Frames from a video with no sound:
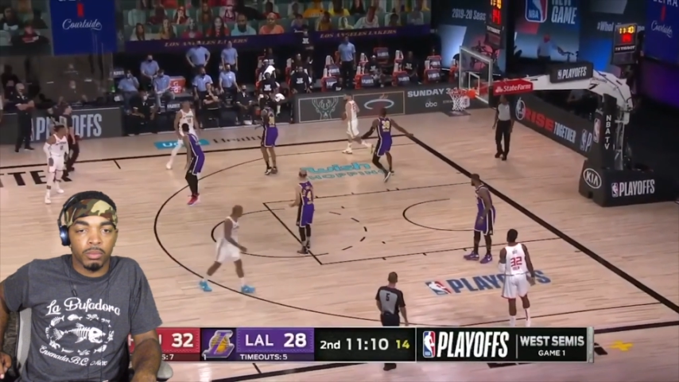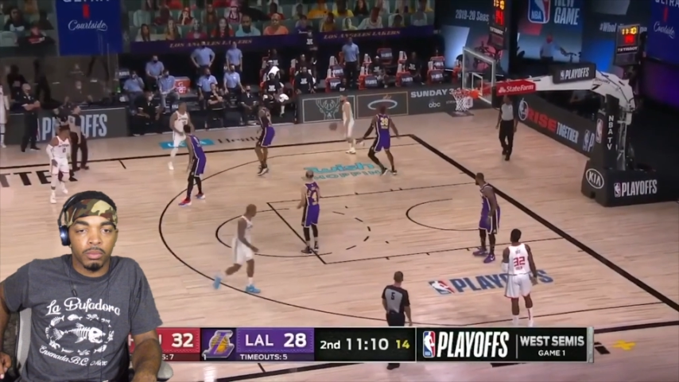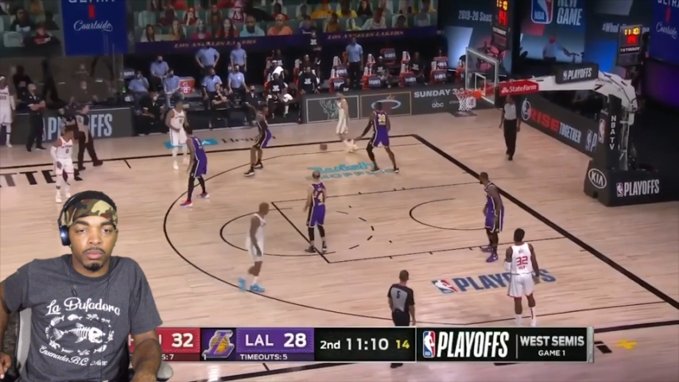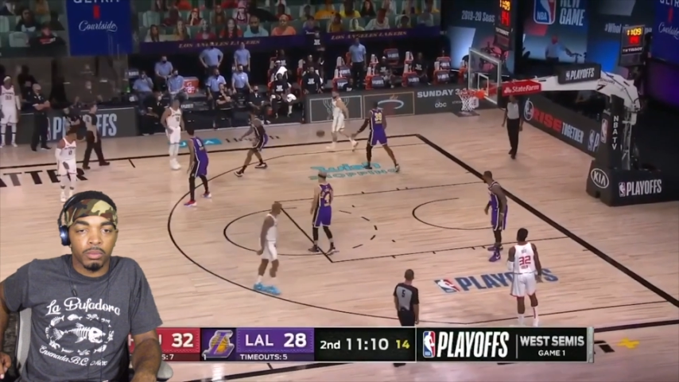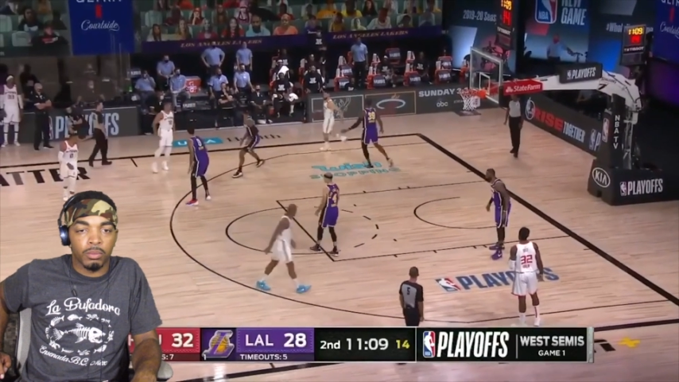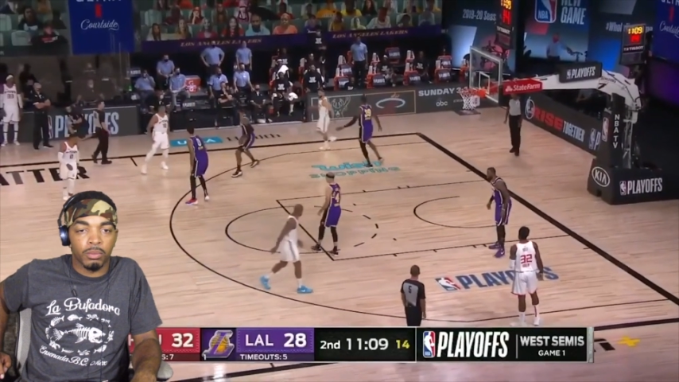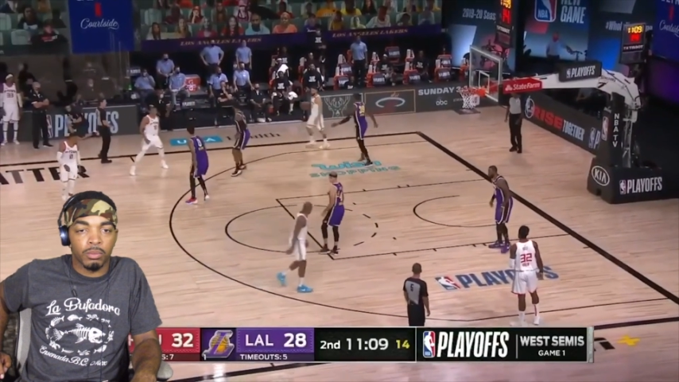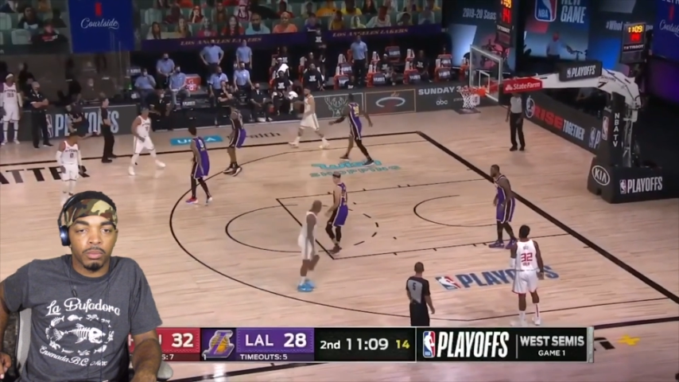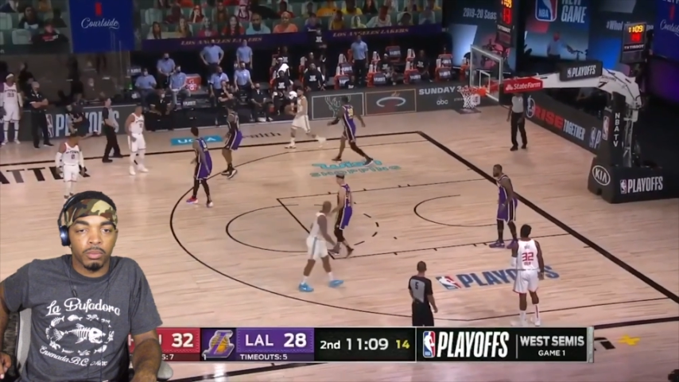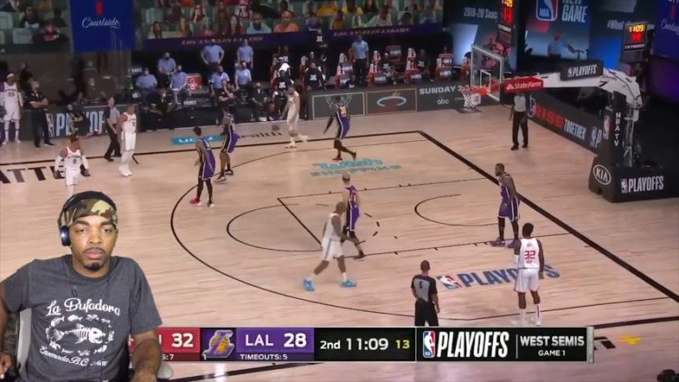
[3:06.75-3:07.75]

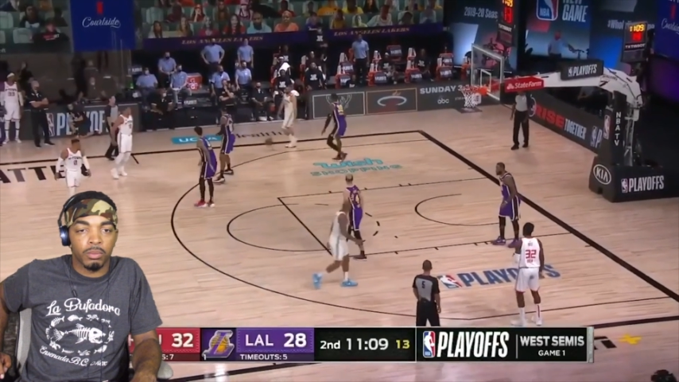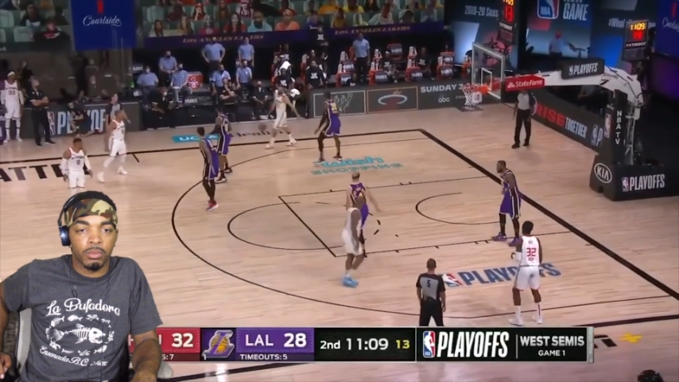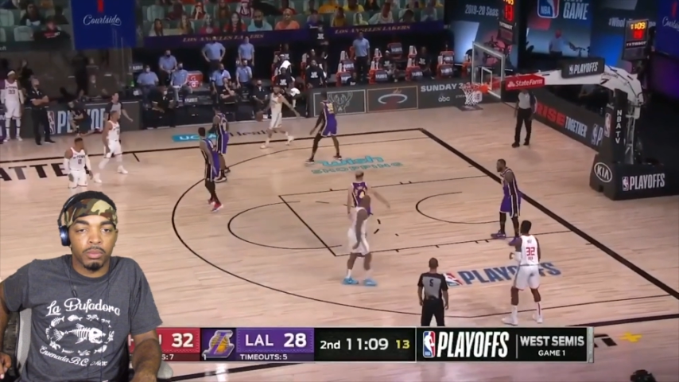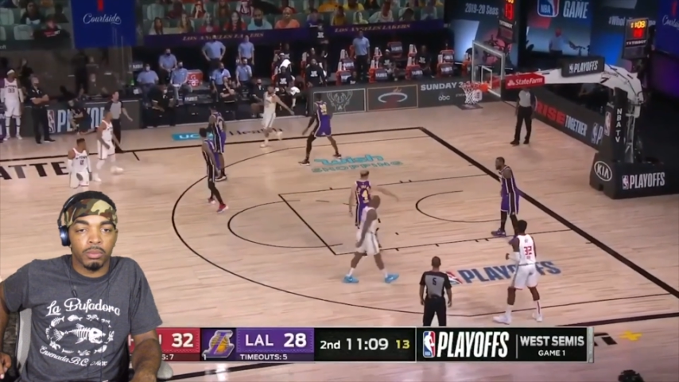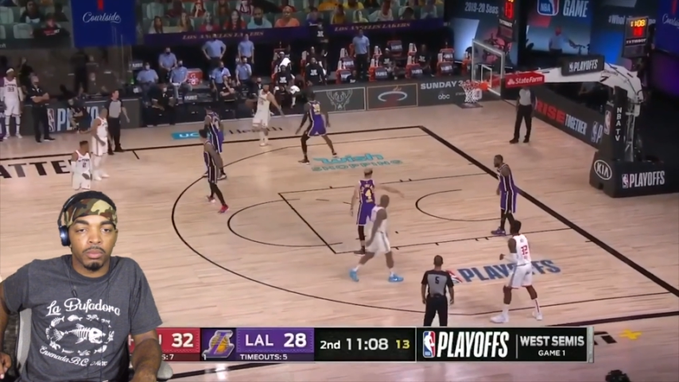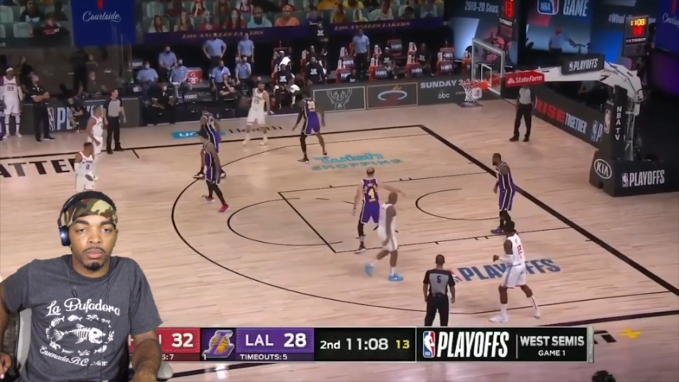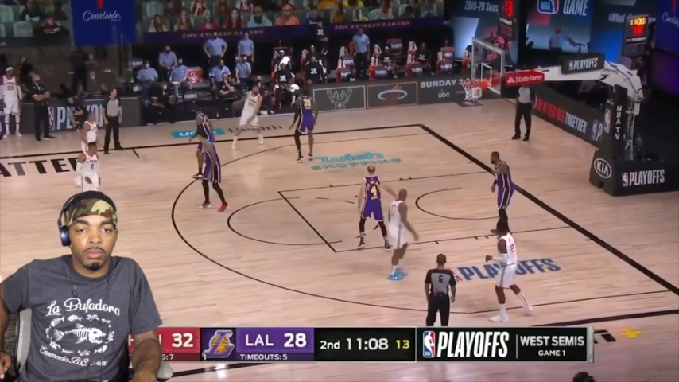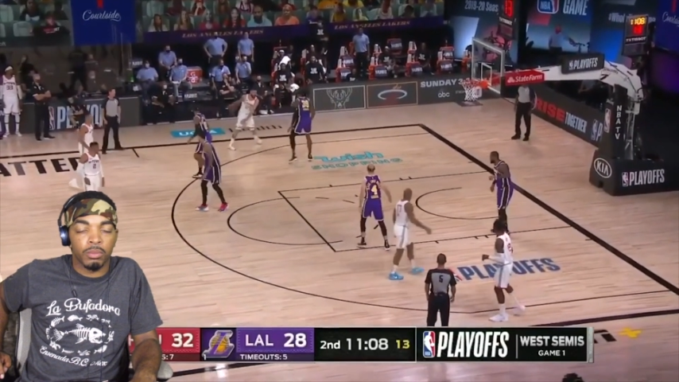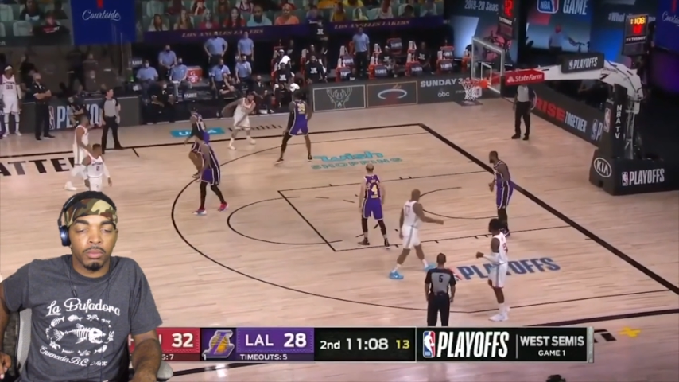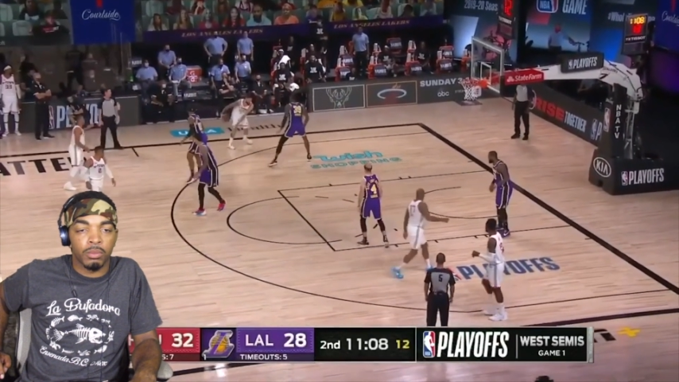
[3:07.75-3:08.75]
(silence)